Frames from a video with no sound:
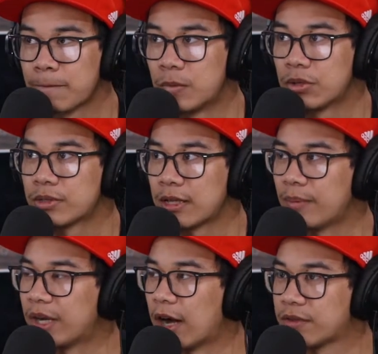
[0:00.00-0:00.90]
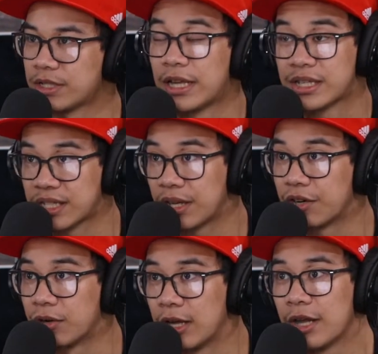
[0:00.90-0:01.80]
Obviously it takes
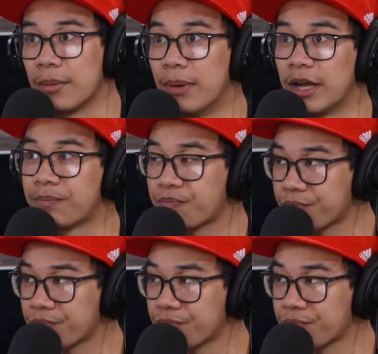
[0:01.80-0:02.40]
skill, but